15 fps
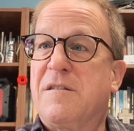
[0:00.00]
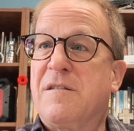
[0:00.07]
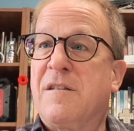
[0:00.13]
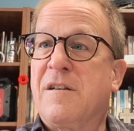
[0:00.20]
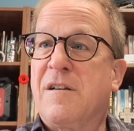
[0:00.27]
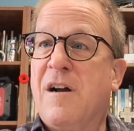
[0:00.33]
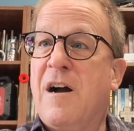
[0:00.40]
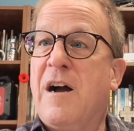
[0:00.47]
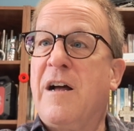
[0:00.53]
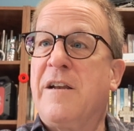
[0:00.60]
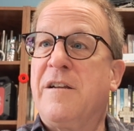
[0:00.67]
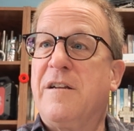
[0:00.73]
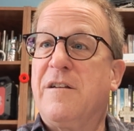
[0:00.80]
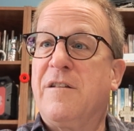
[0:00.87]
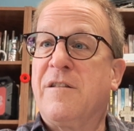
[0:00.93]
the
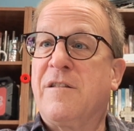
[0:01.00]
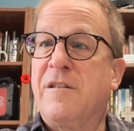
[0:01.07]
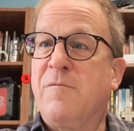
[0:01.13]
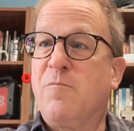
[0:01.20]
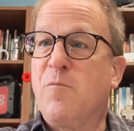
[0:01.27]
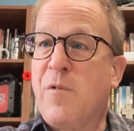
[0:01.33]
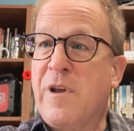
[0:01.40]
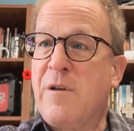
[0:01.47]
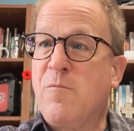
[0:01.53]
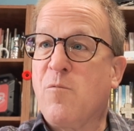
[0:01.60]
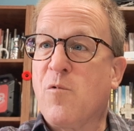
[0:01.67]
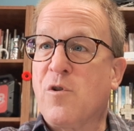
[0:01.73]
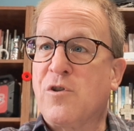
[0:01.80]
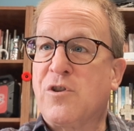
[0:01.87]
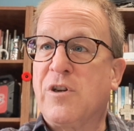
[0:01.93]
God that we
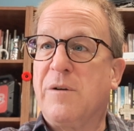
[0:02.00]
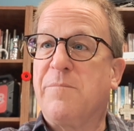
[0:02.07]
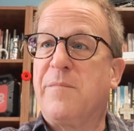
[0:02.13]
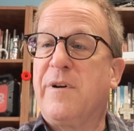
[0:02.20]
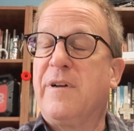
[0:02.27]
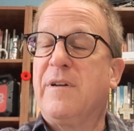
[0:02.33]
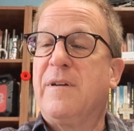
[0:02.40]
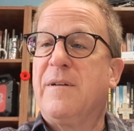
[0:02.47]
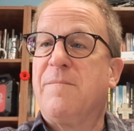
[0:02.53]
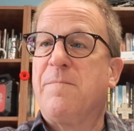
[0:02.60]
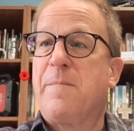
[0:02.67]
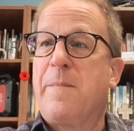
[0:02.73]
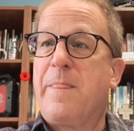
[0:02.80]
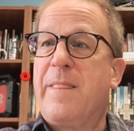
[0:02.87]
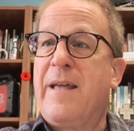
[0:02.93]
worship
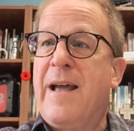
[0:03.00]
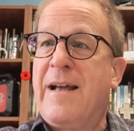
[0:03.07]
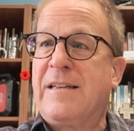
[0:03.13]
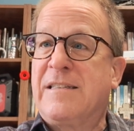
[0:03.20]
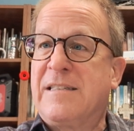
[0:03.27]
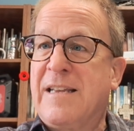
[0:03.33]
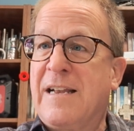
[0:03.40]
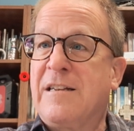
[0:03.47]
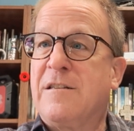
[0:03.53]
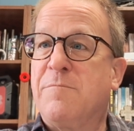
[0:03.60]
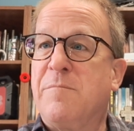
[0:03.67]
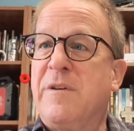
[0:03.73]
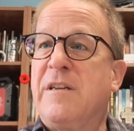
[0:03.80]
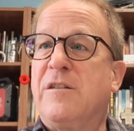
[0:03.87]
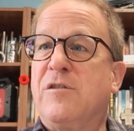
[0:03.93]
has sent
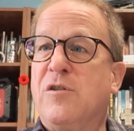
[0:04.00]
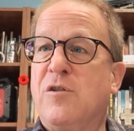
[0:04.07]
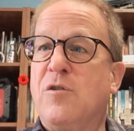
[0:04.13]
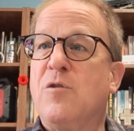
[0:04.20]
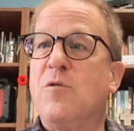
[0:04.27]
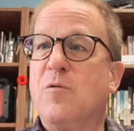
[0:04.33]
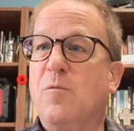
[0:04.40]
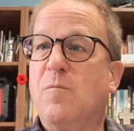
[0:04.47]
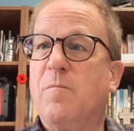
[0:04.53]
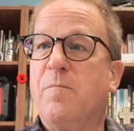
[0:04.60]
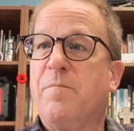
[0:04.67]
me to you.